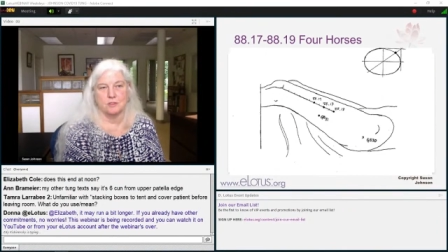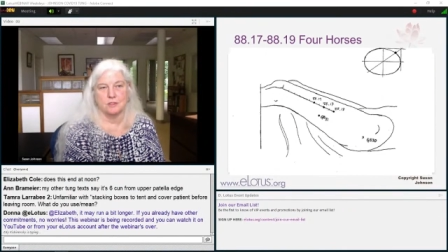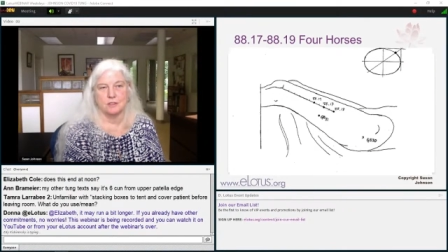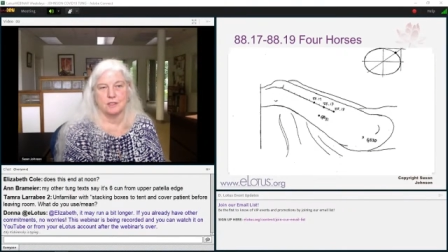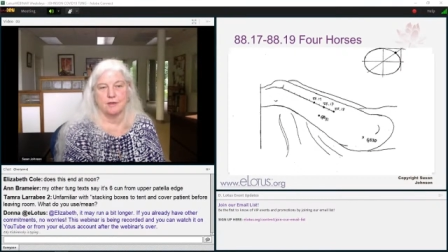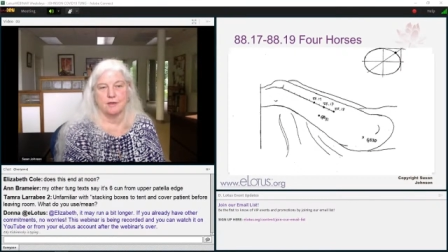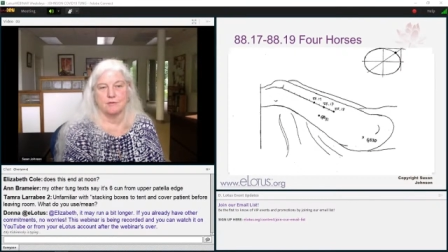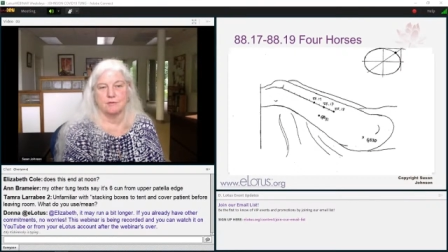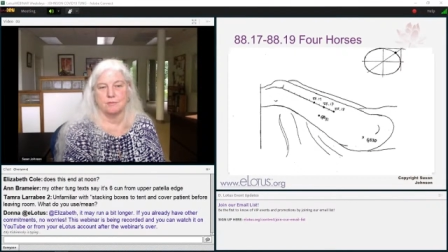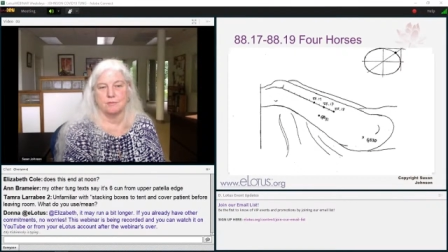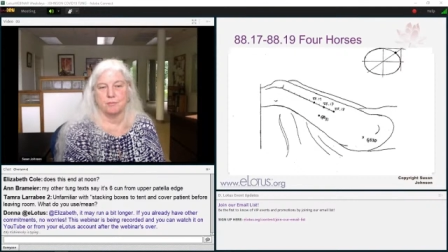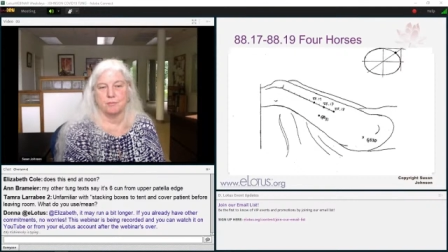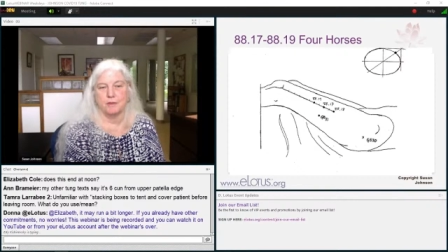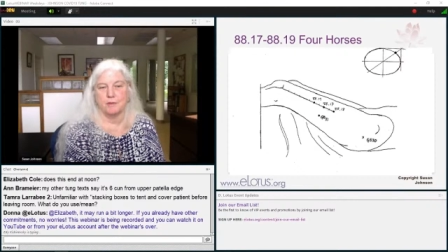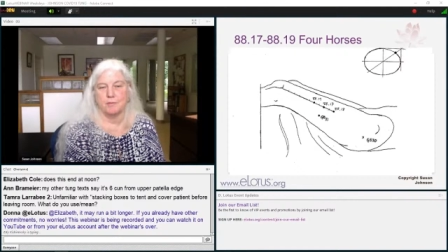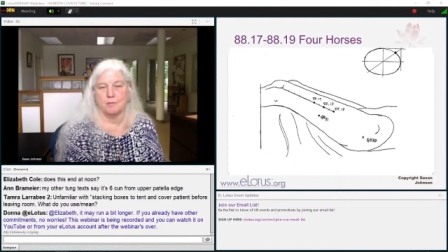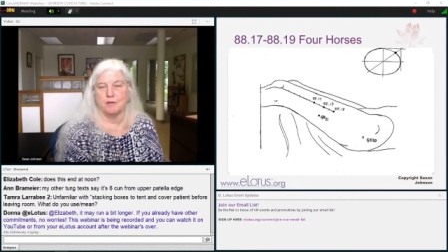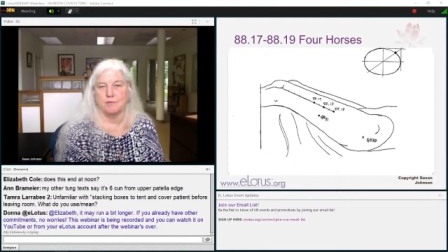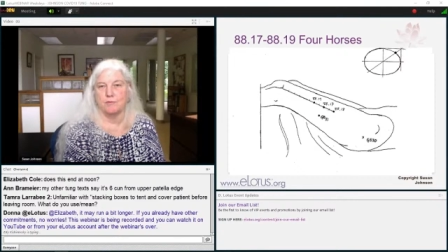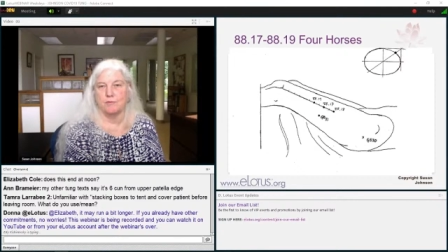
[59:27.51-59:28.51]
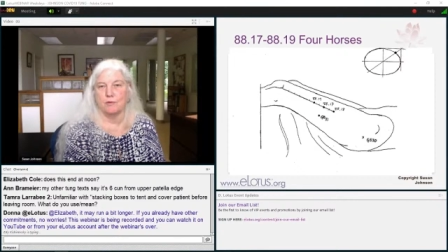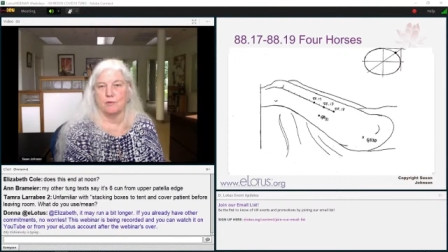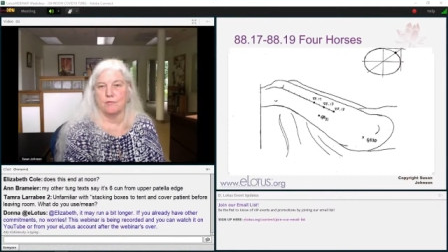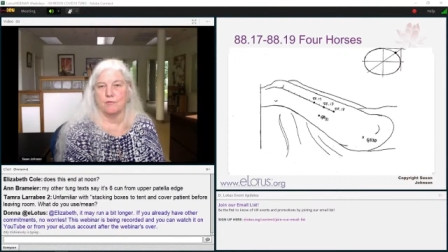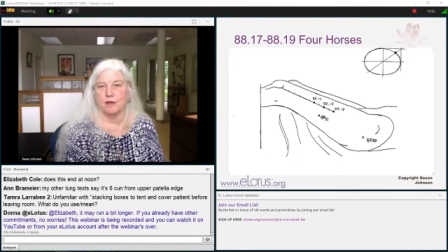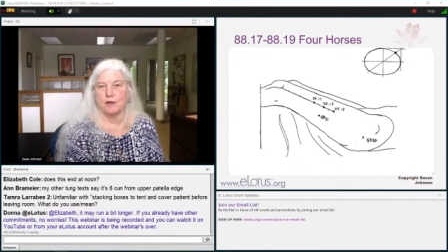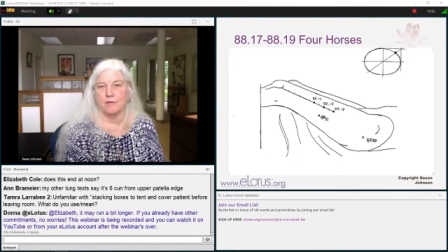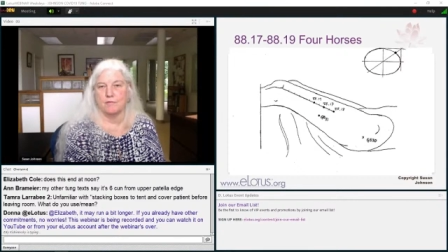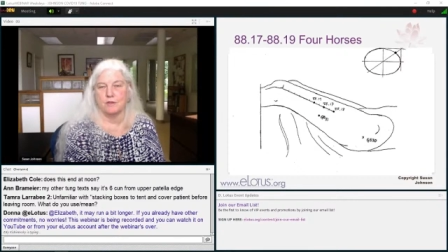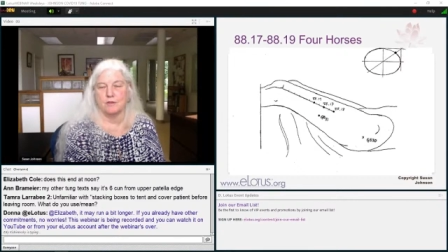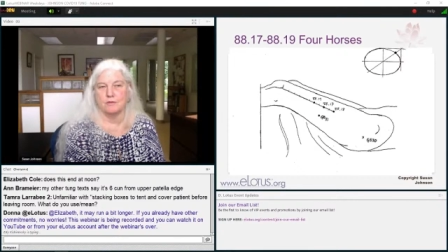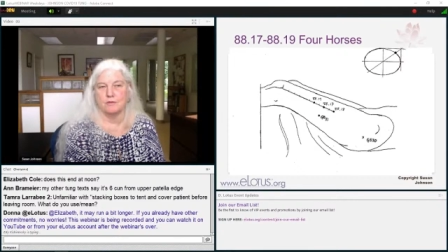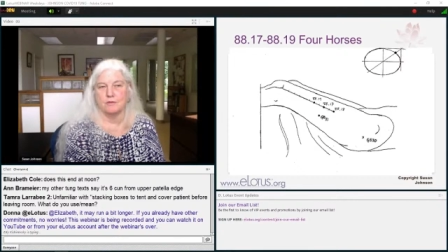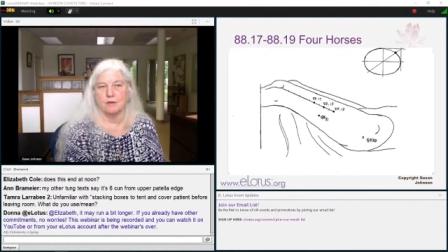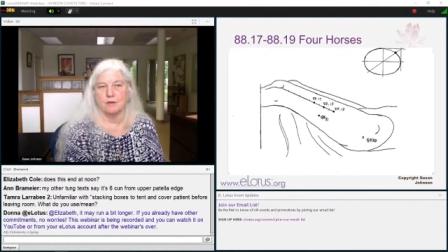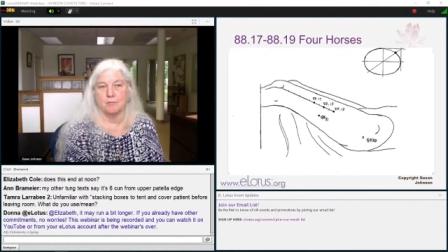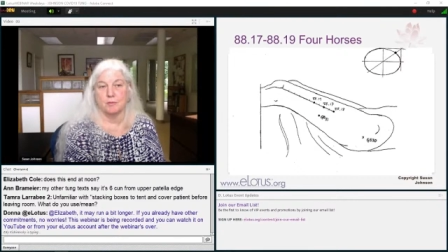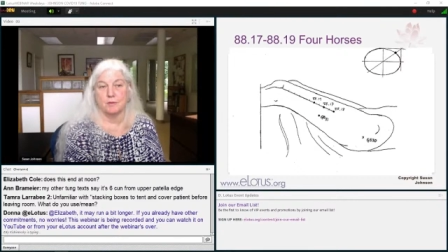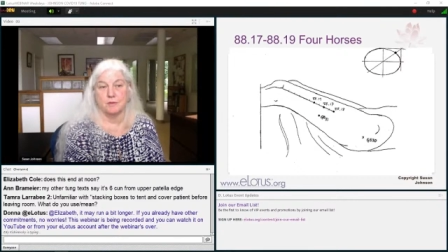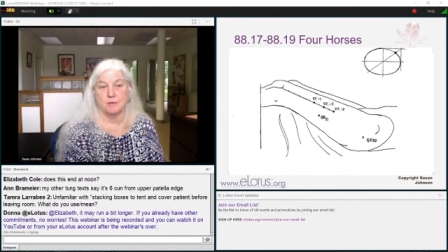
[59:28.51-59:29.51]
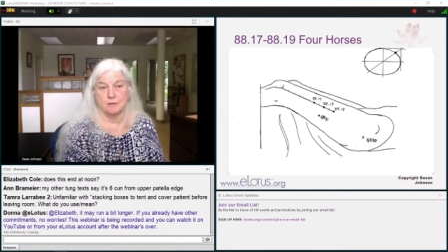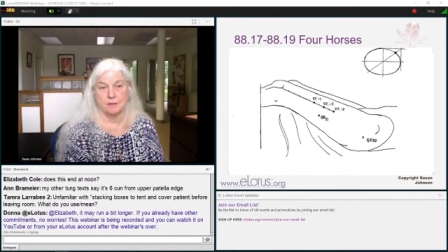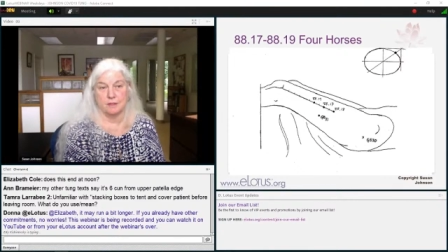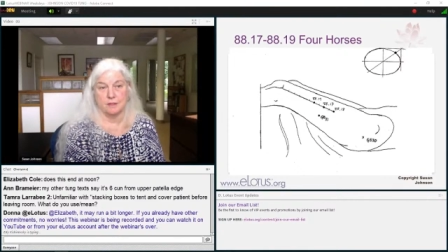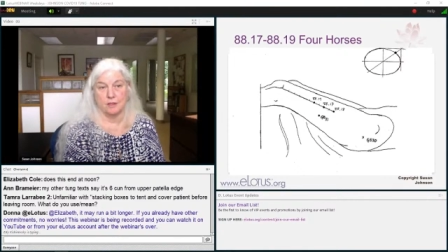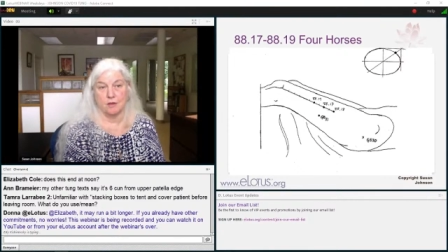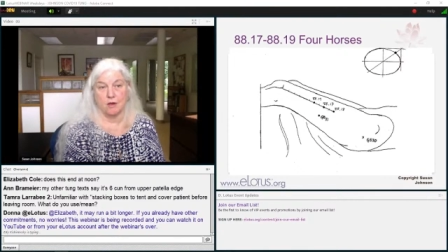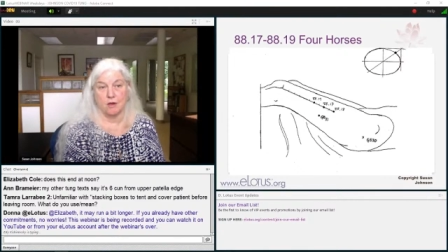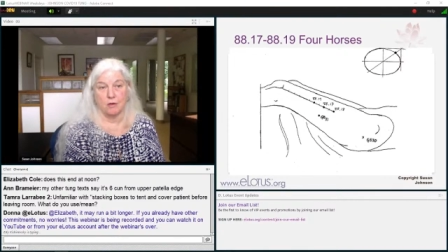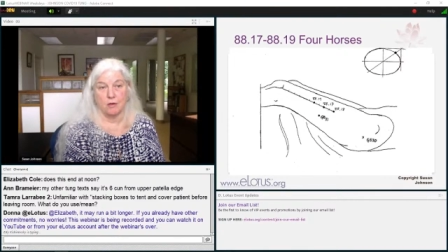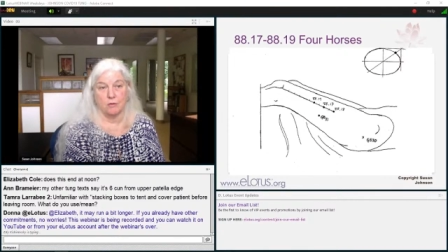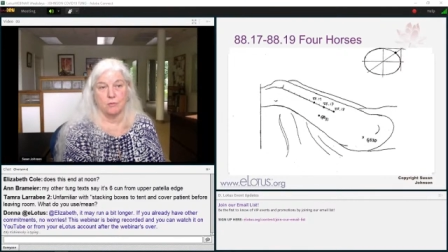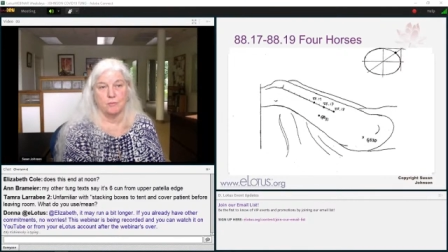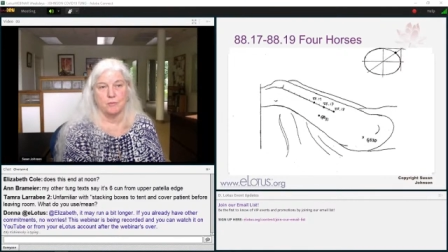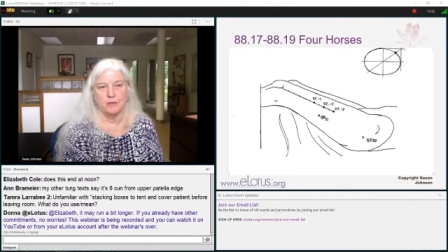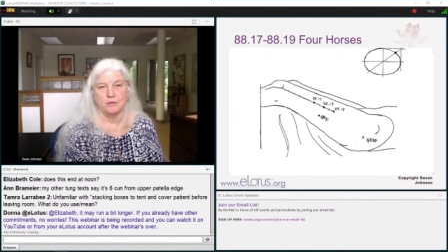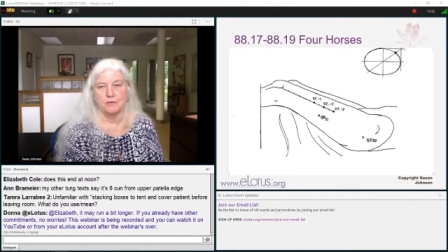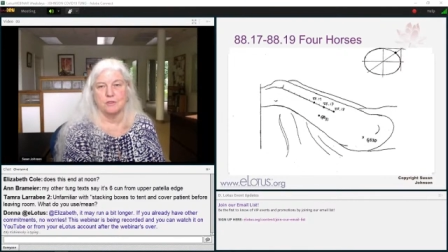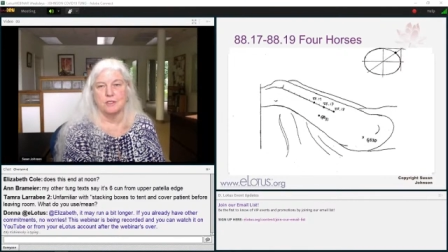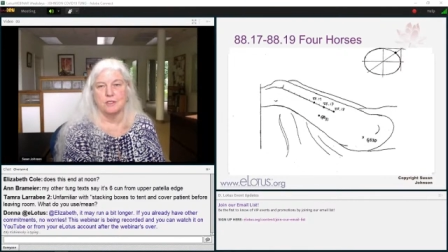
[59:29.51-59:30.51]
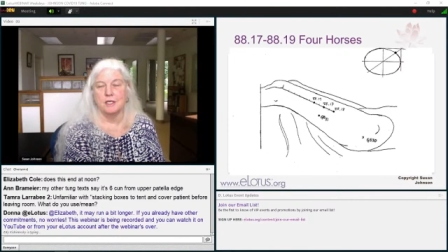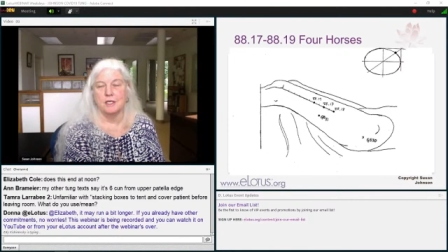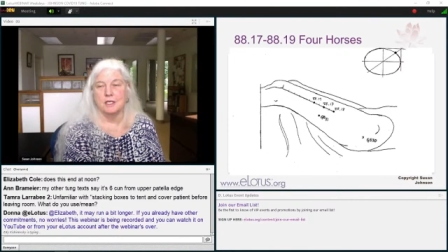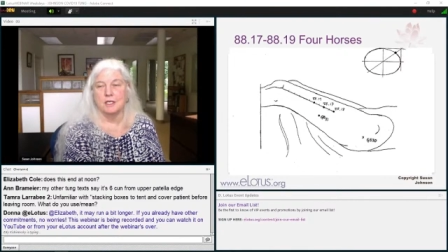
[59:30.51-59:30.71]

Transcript: In the last maybe four or five years, I've been studying autoimmune.